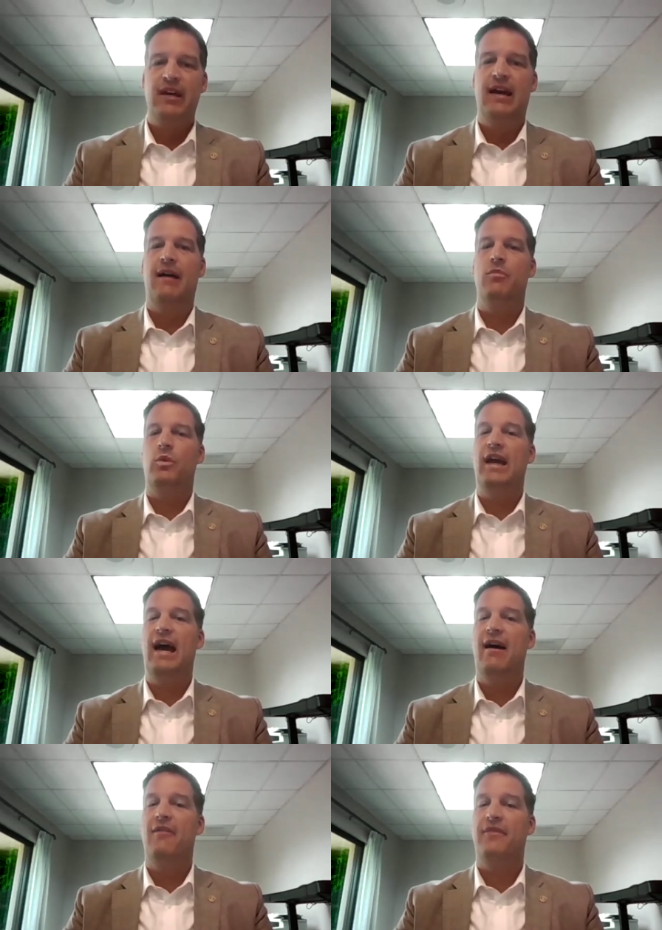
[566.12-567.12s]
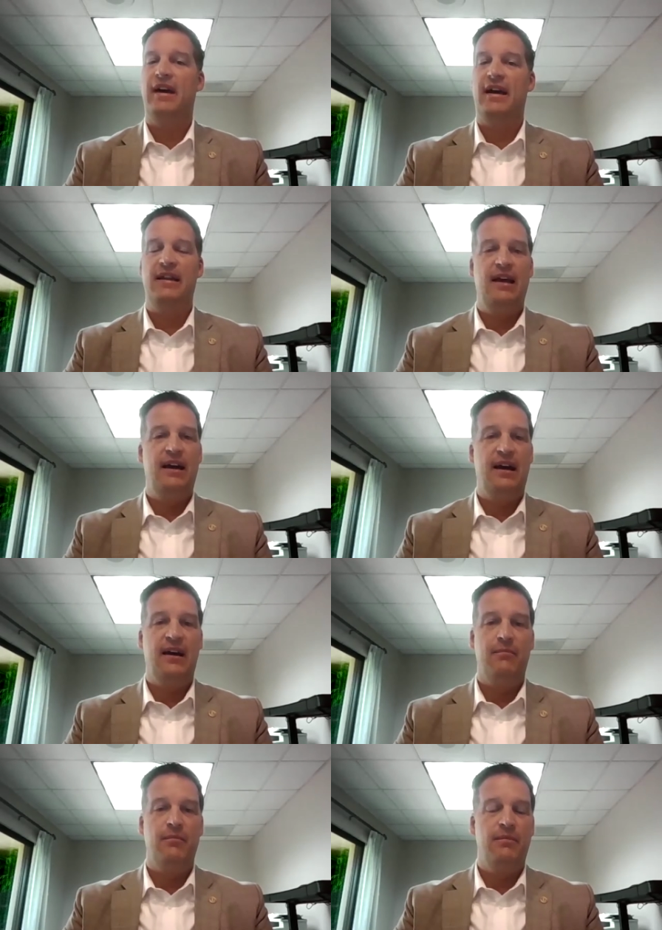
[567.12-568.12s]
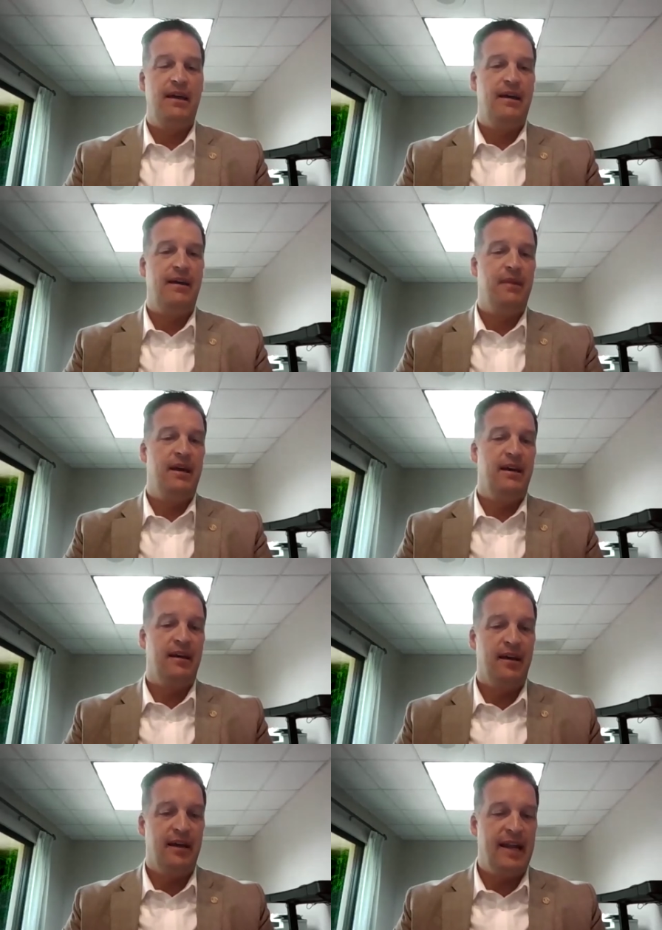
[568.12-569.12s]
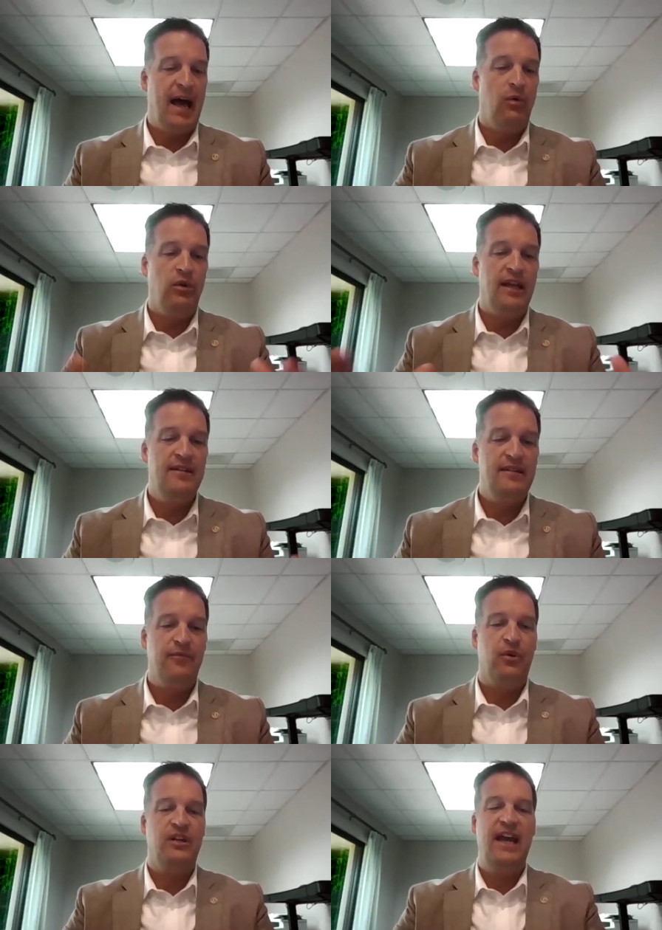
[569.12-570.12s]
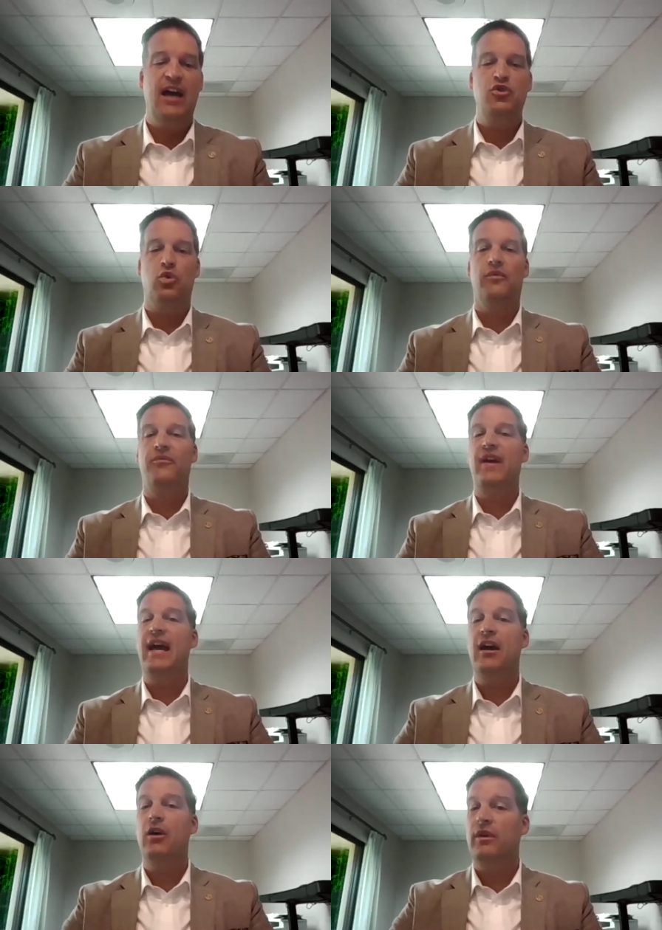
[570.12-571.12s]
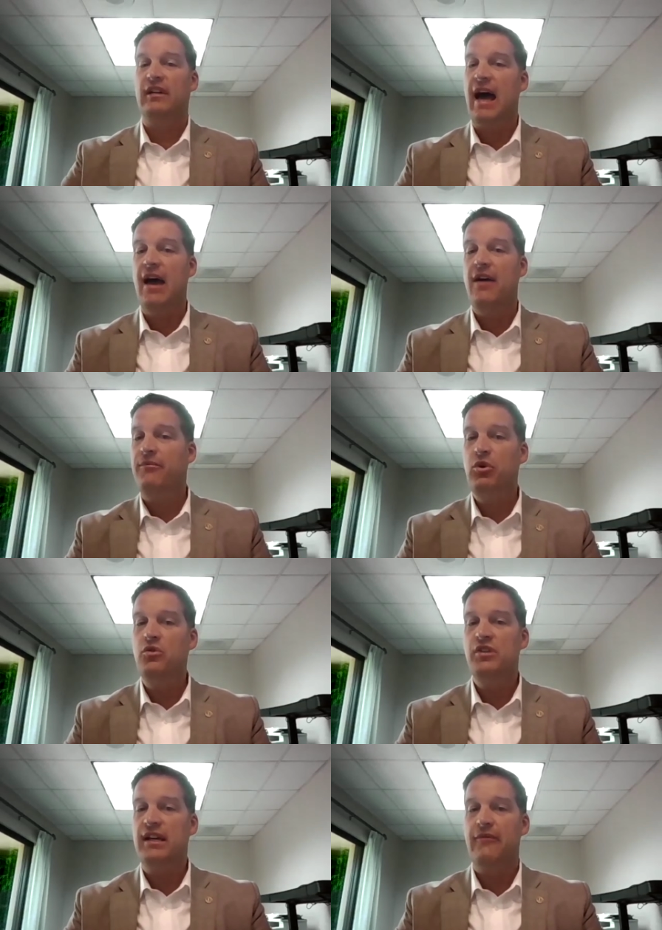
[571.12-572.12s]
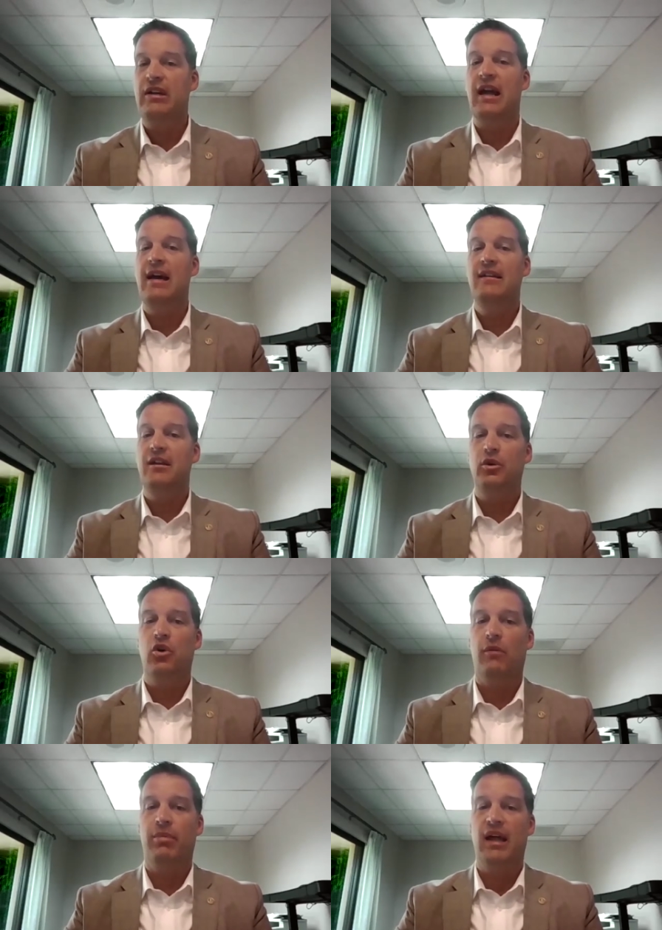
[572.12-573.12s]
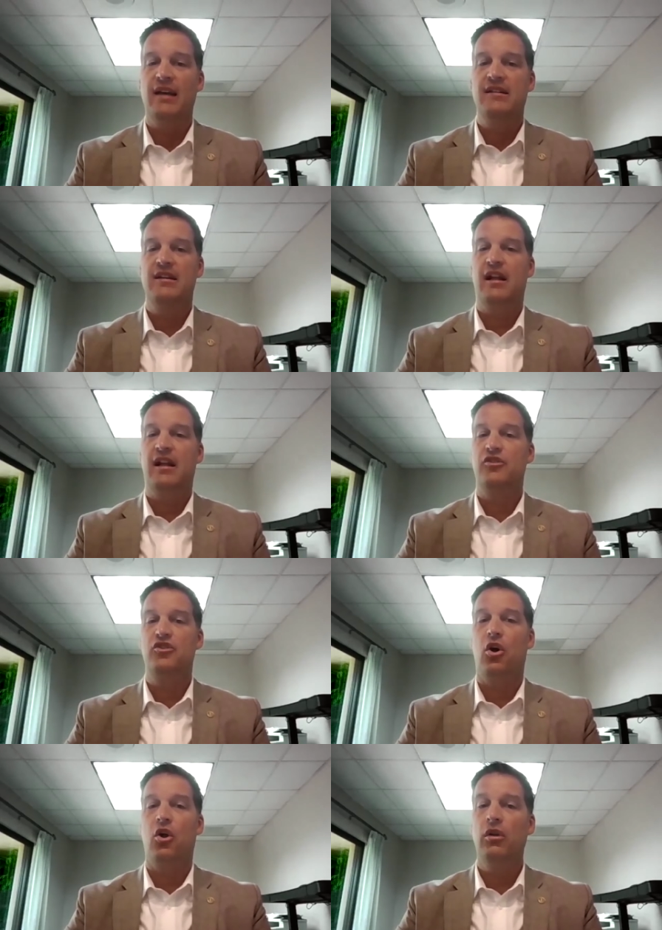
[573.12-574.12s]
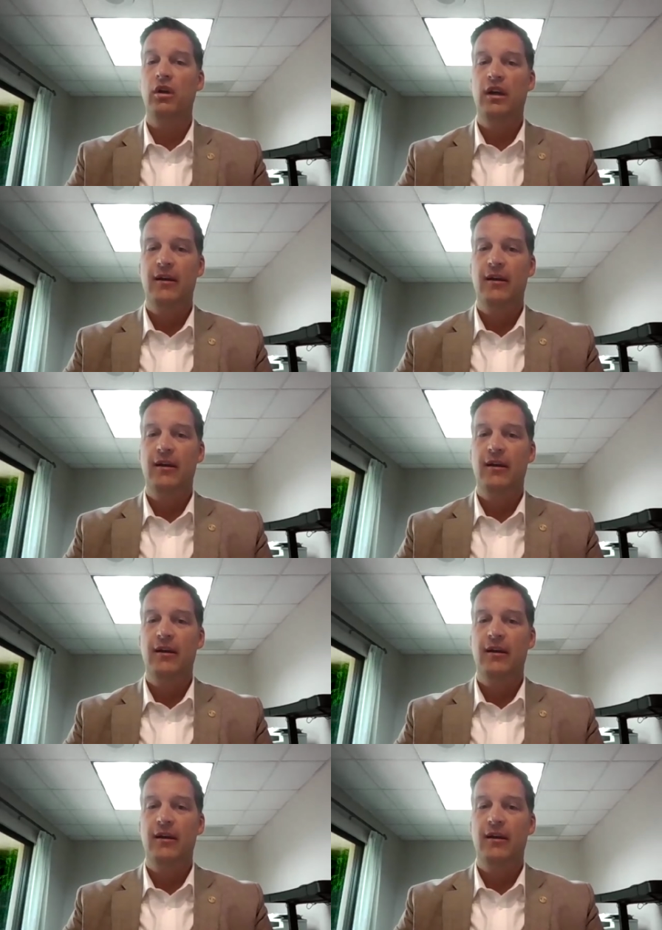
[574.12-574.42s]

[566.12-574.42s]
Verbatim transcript: Um, we have uh, uh, uh, an outlet for casual fare with live music every night that we call Plaza del Sol,